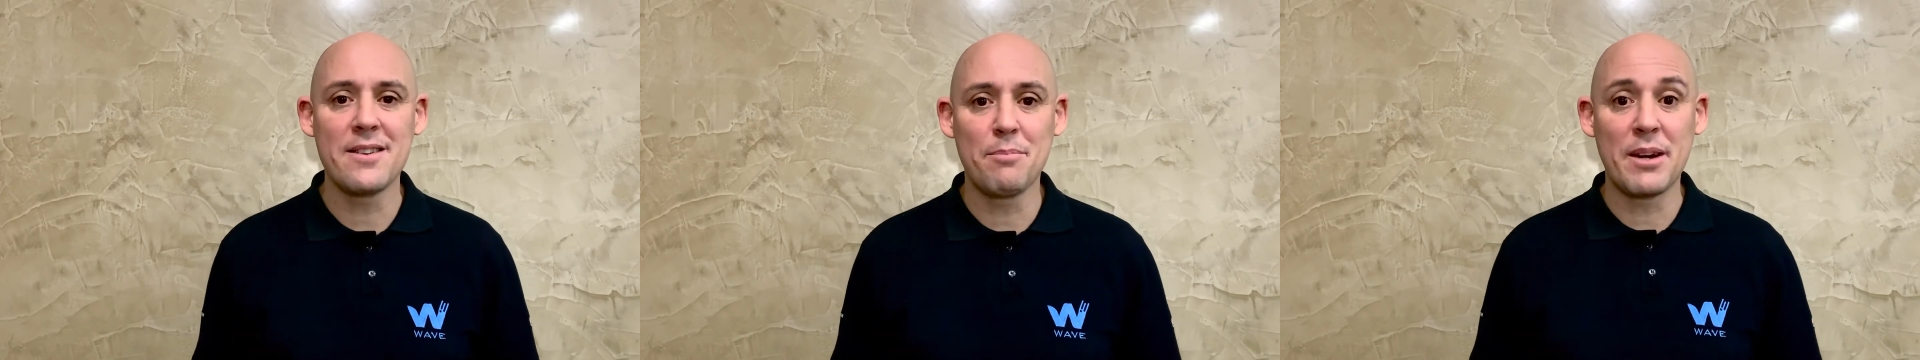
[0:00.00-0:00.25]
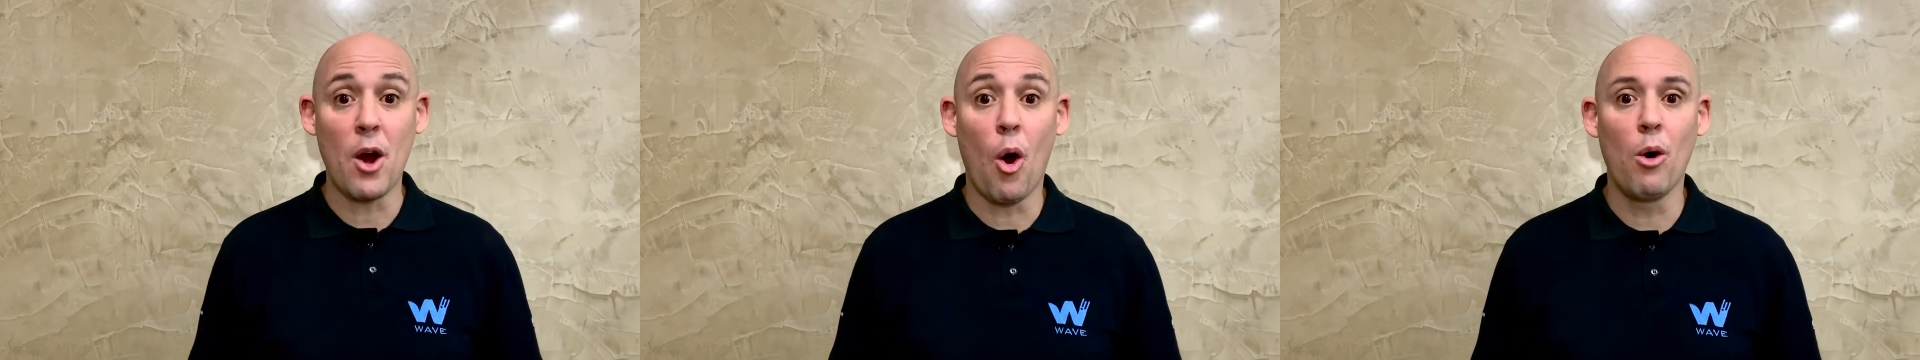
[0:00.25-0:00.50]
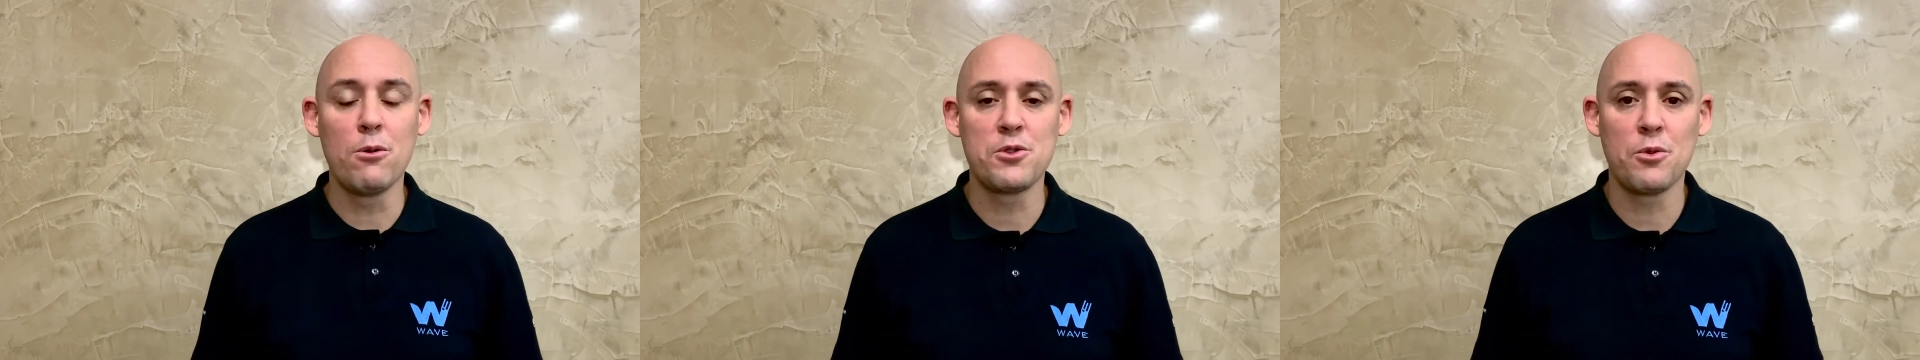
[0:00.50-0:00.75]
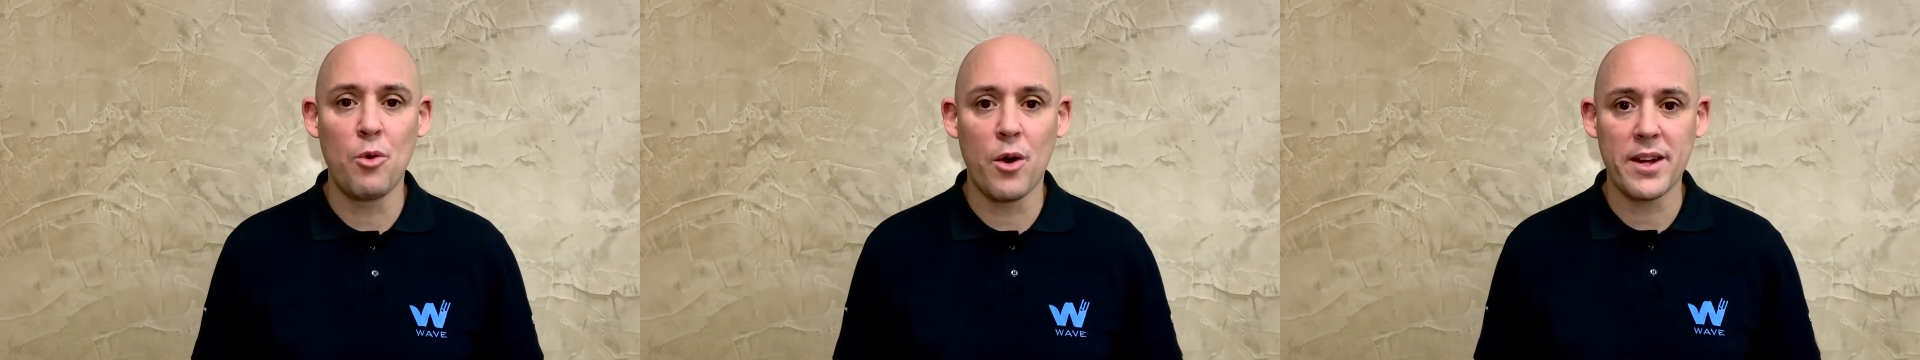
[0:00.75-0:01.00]
but also
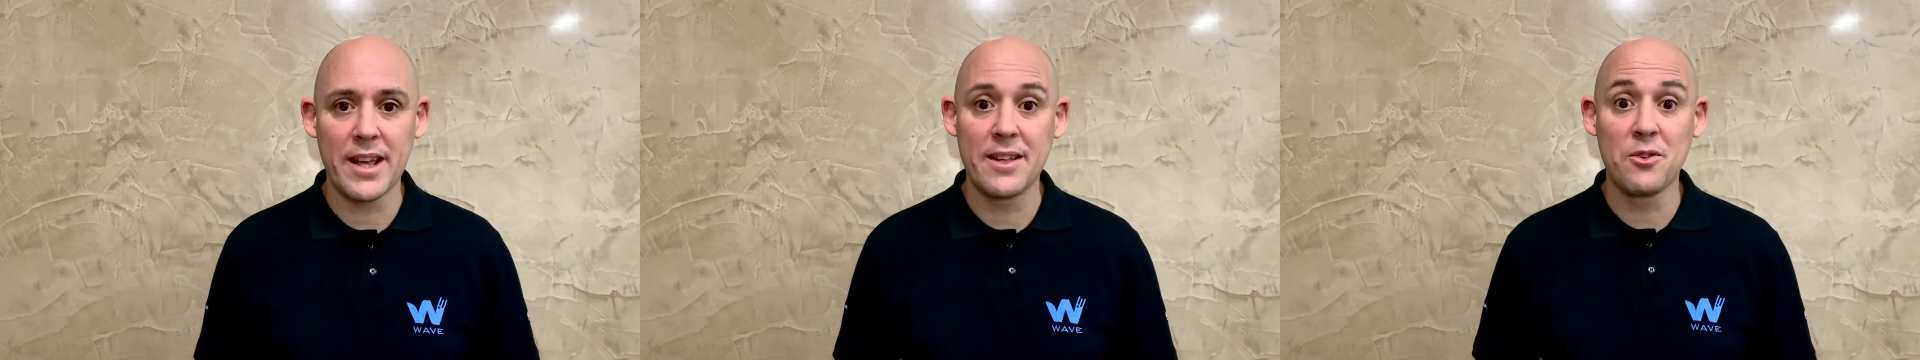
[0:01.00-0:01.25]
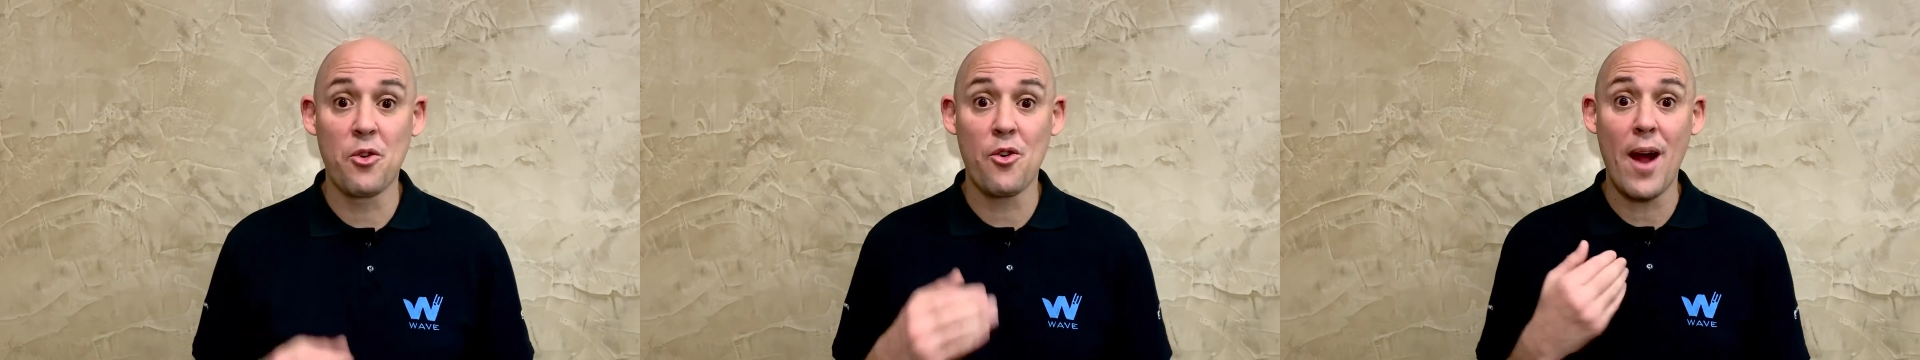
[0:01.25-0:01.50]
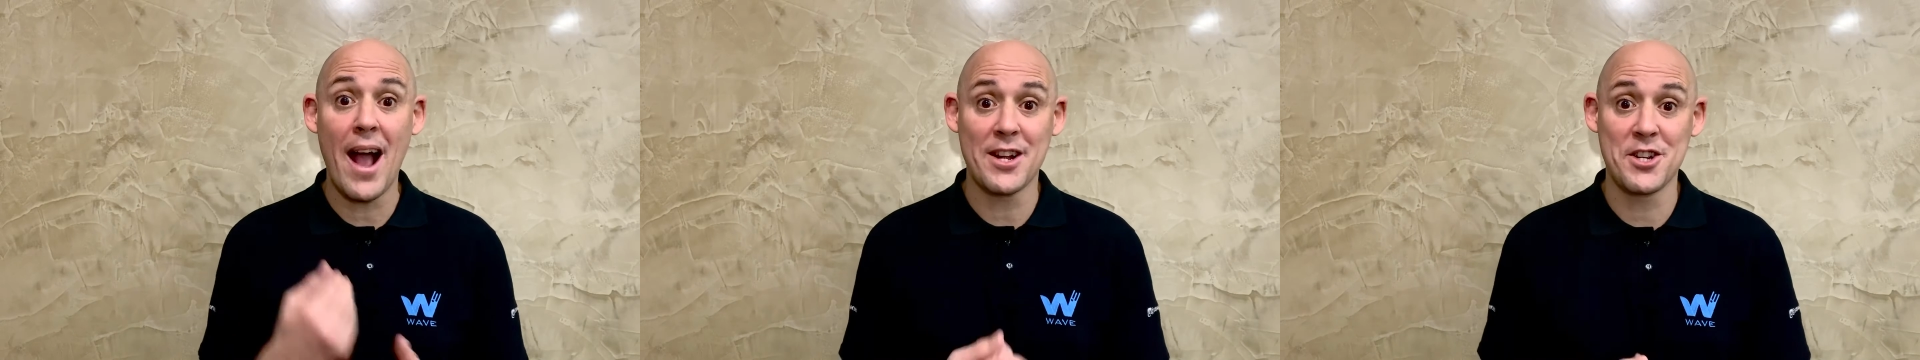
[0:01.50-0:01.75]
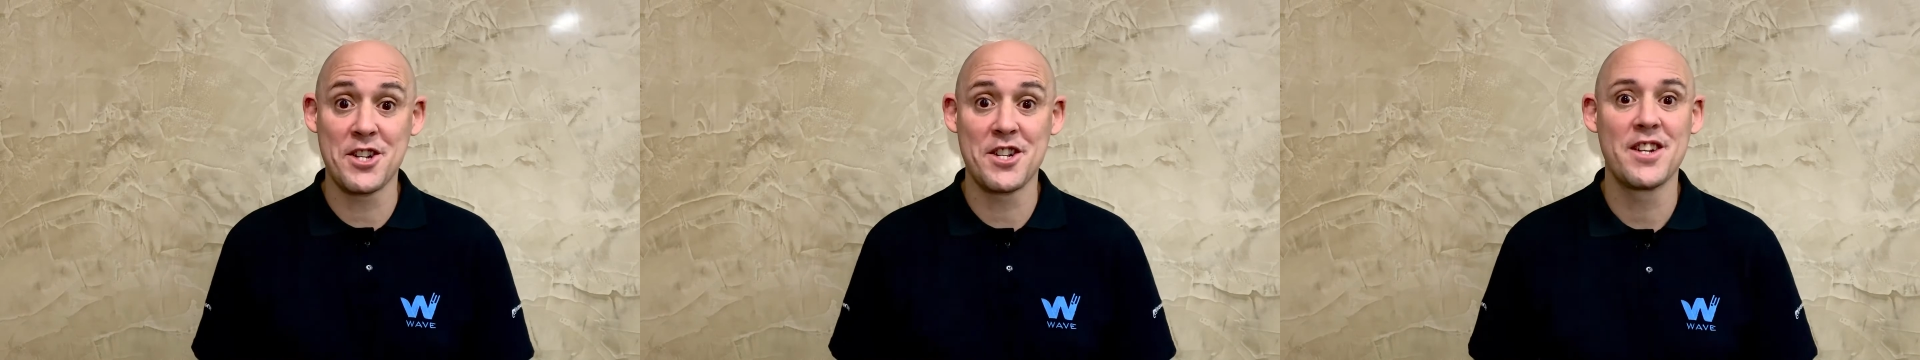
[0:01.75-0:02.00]
water can
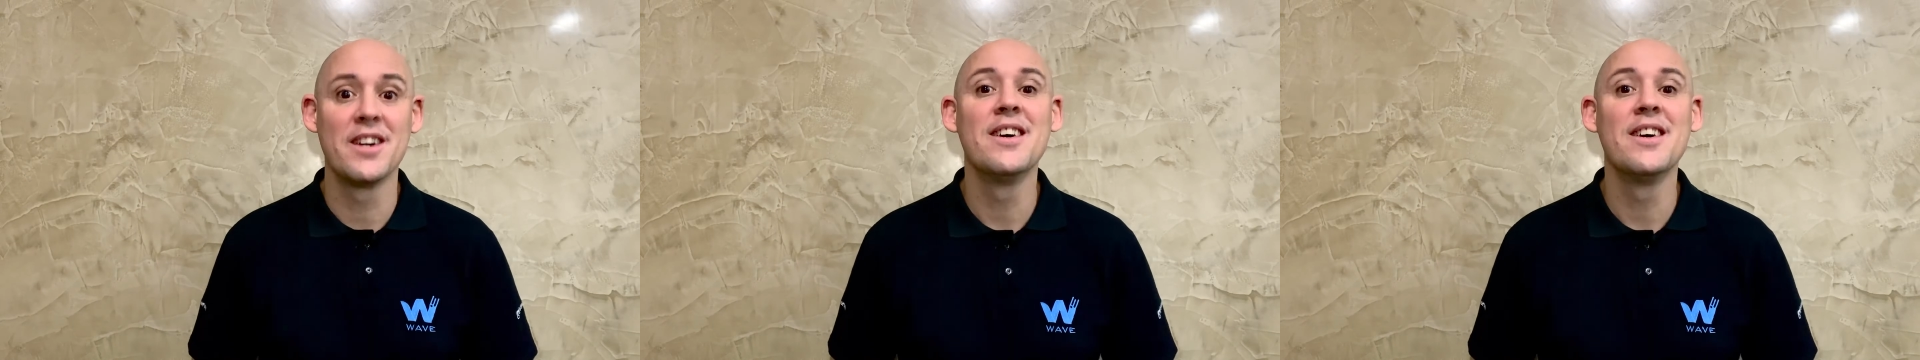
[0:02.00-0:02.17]
crush